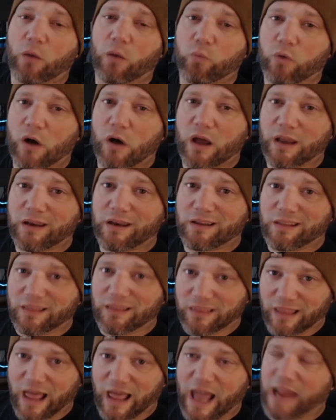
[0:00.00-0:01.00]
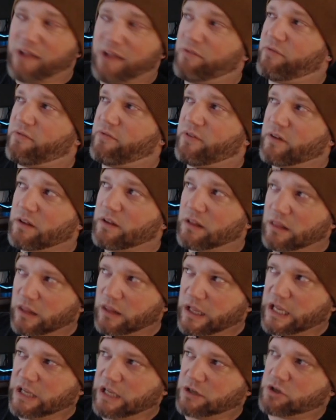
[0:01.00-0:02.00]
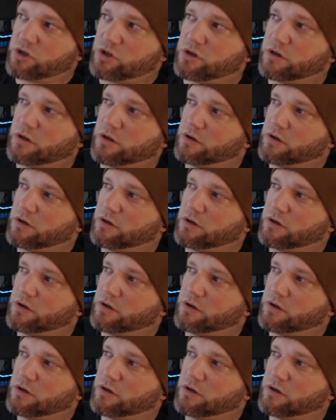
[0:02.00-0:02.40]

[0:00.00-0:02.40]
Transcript: want life leech.